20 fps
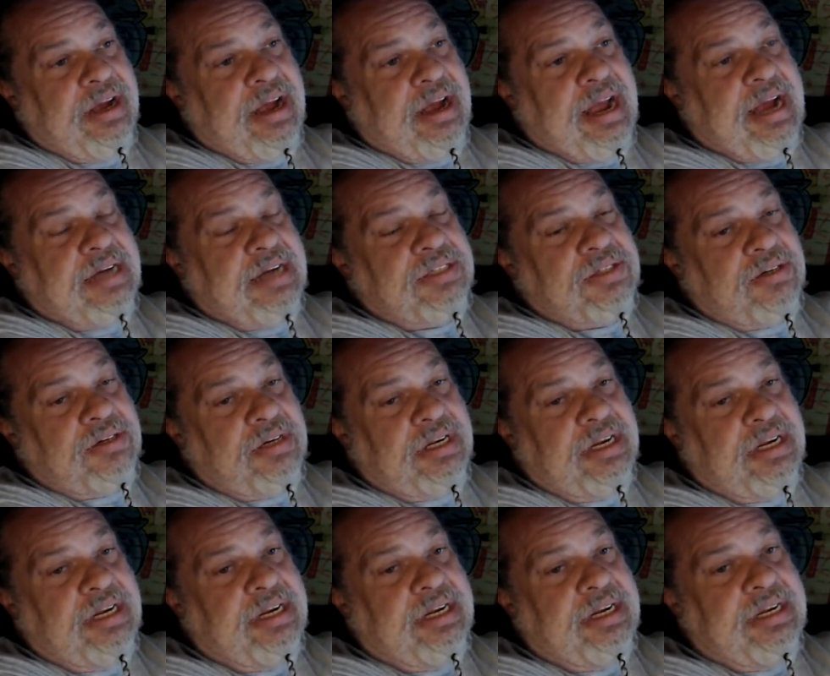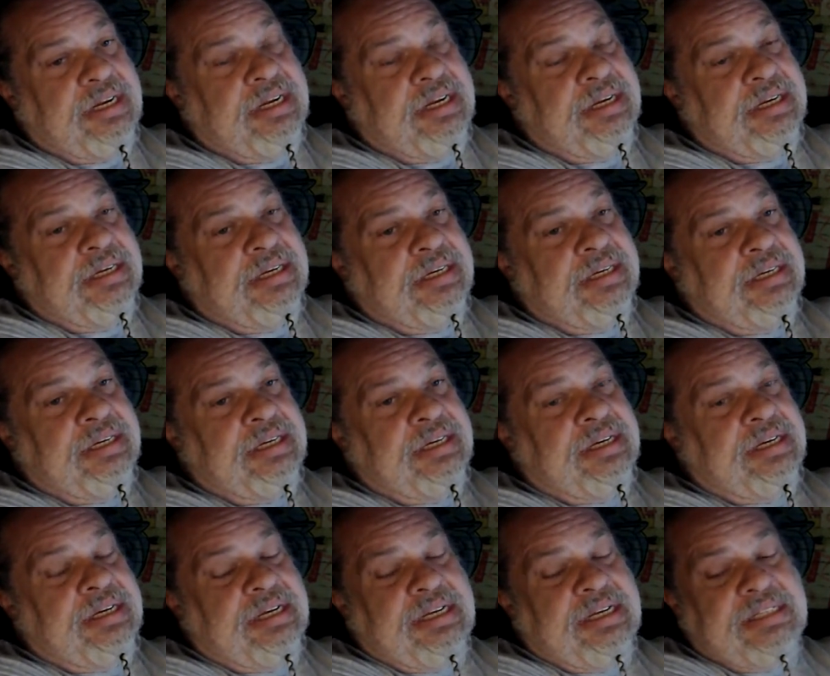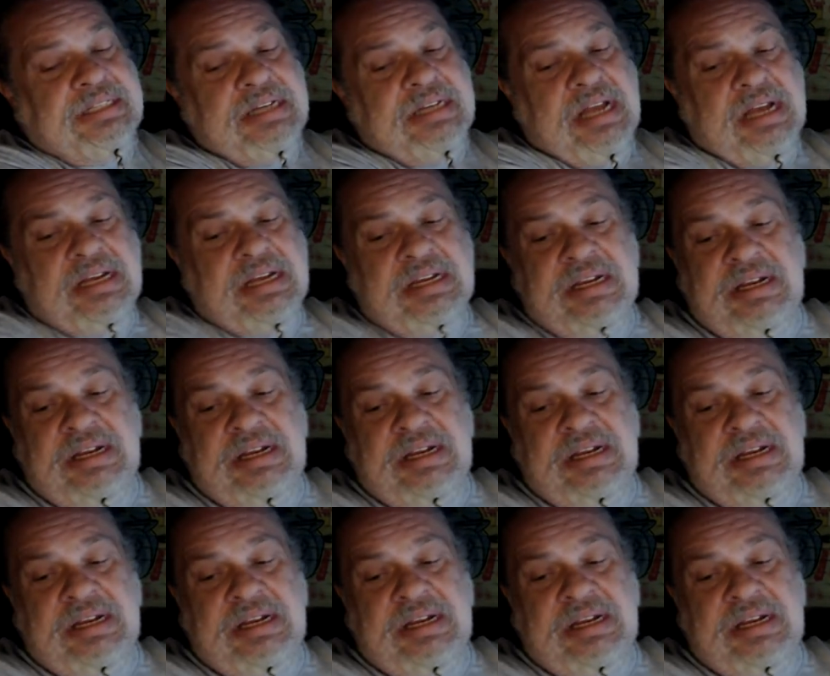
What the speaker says: actually, it's not,